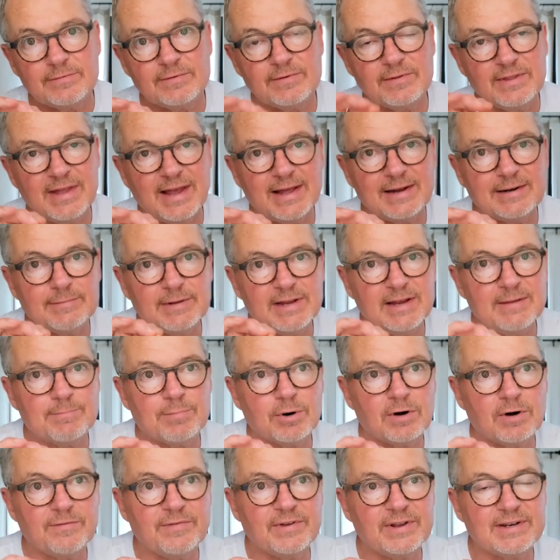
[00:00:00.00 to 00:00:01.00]
that
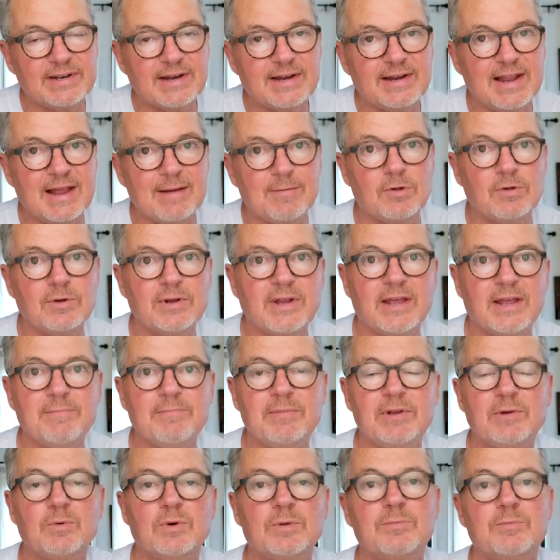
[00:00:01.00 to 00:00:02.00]
imperfect enamel can
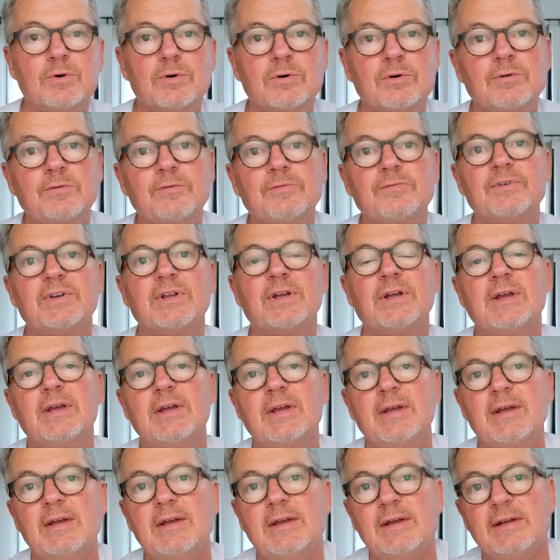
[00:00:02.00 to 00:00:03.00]
be removed
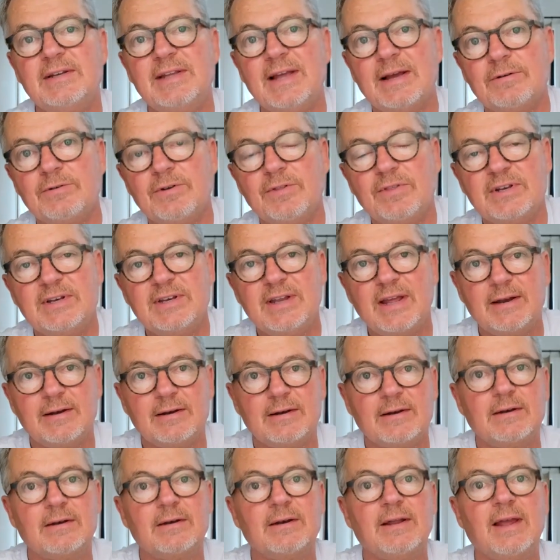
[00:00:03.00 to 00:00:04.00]
down to the
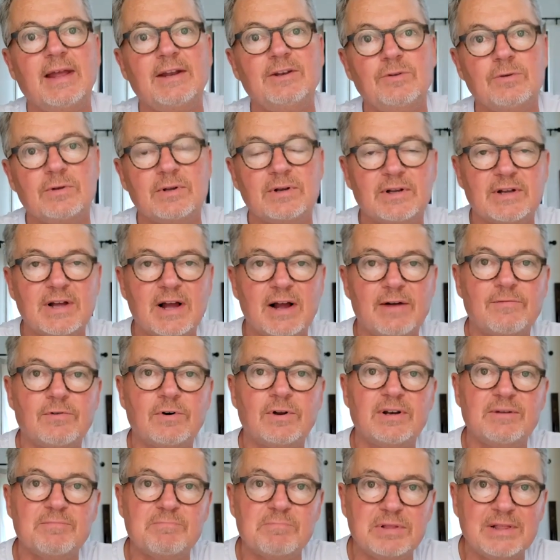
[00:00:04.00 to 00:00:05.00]
dentin, and you can cover
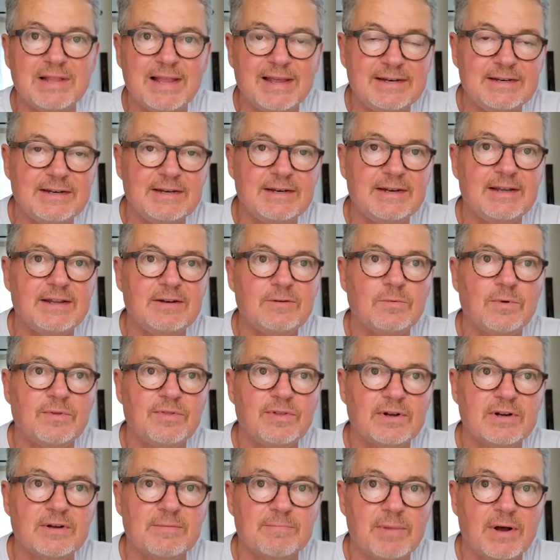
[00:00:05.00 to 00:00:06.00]
it and blend it in with
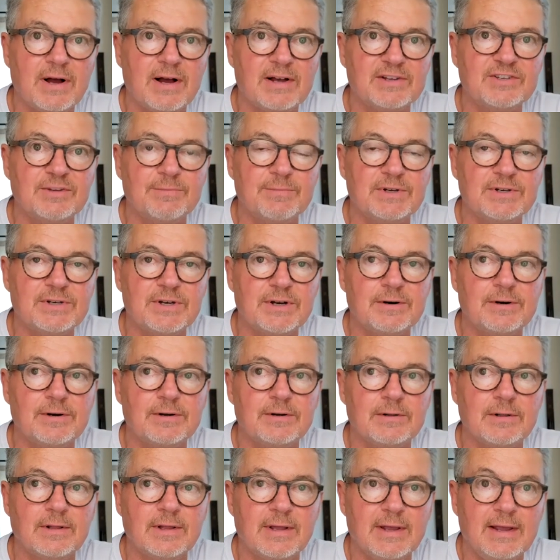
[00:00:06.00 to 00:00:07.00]
a composite
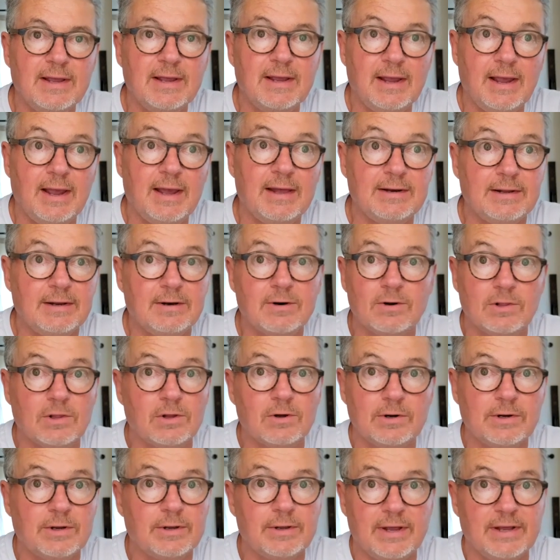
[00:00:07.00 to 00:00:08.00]
material, and it'll
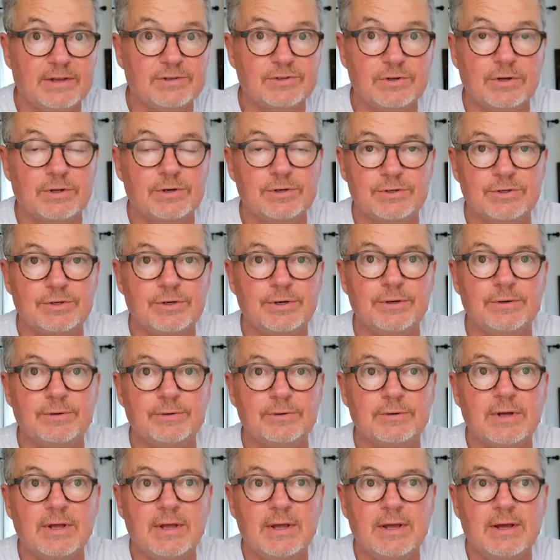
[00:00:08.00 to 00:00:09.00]
look as good as
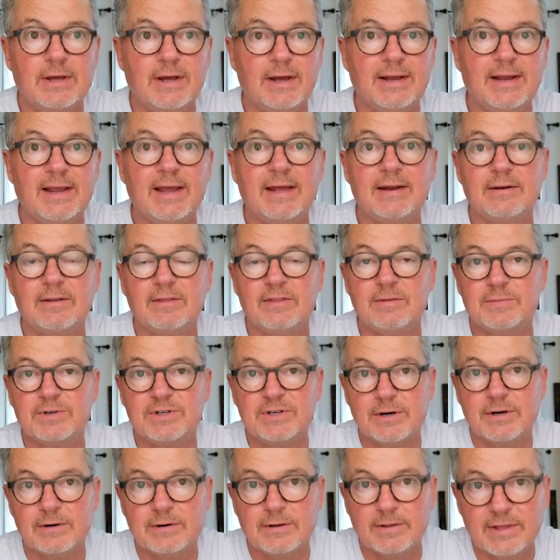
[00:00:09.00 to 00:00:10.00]
new. Again, the
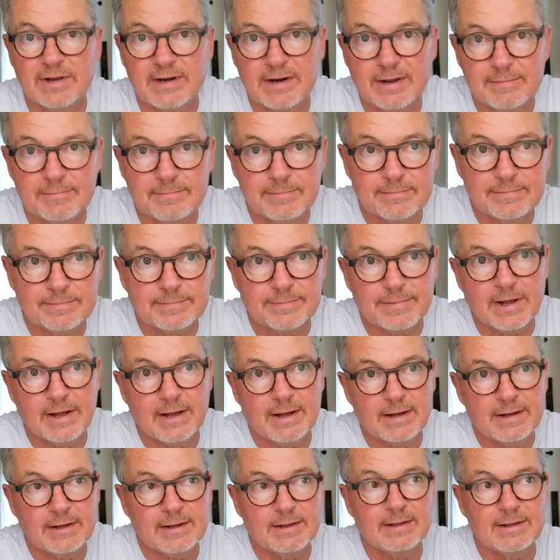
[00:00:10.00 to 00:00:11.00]
material that I'm
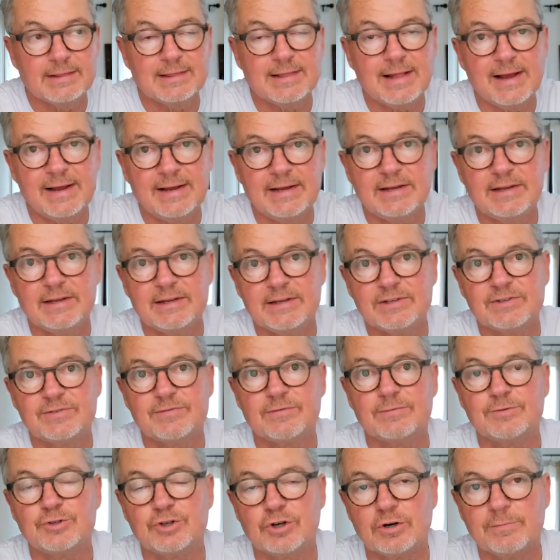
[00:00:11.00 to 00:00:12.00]
is
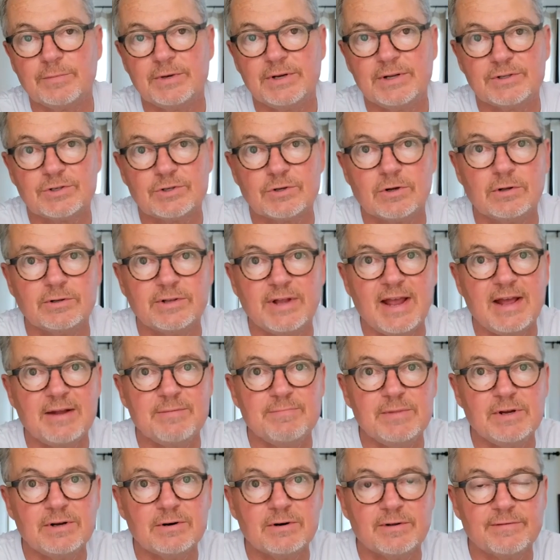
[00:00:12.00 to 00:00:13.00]
from Germany. It's called
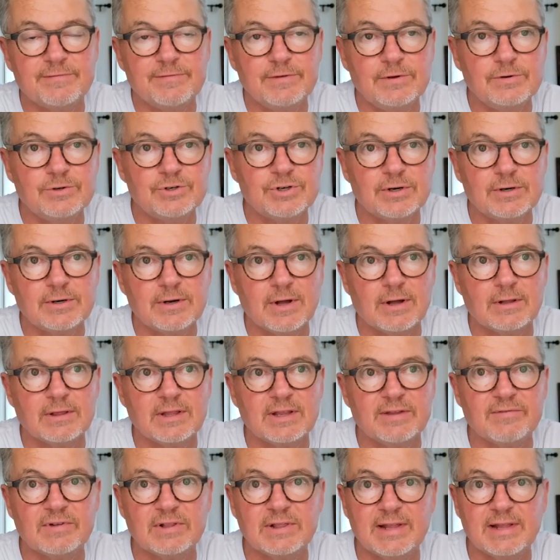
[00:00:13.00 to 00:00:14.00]
Admira Fusion. I'll
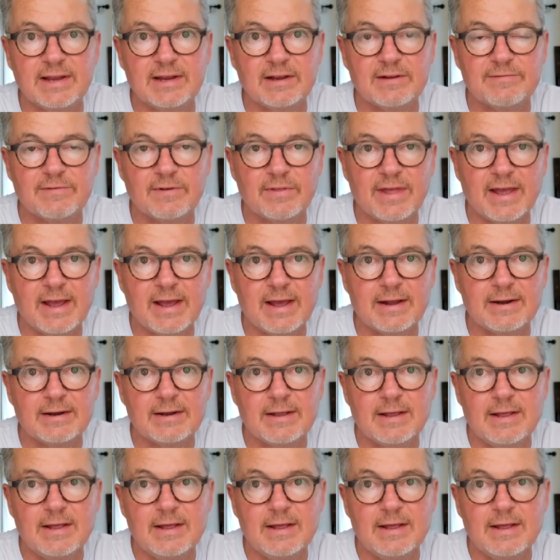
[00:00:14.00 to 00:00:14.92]
leave a link for that.